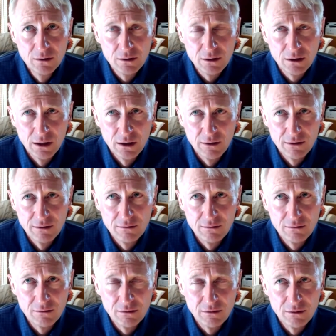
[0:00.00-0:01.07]
you know the
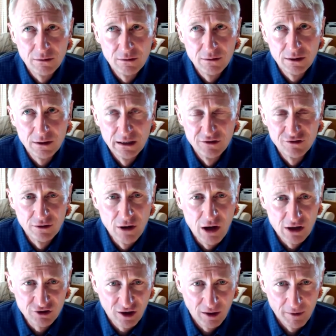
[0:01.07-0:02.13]
it is a
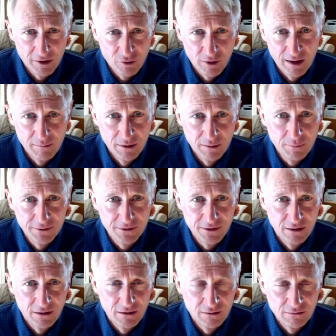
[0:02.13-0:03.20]
long-term agreement but
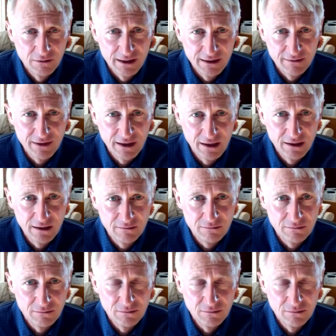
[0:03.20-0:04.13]
they're like if they